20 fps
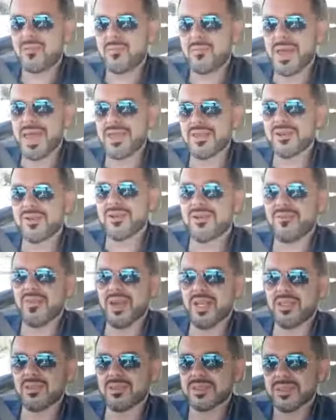Major
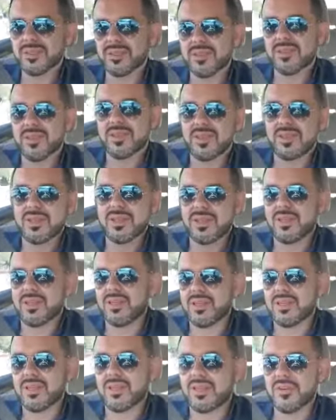event.
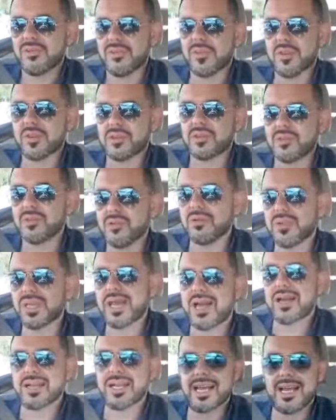If you don't do
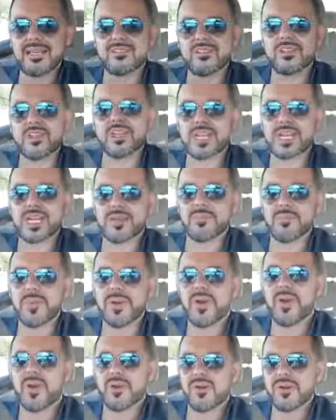that, guys, you're gonna get
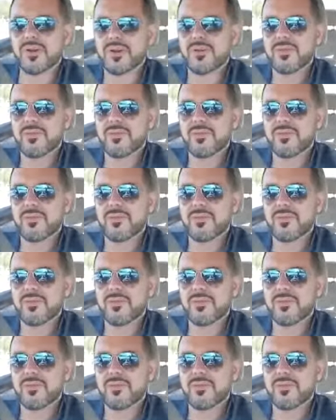burned.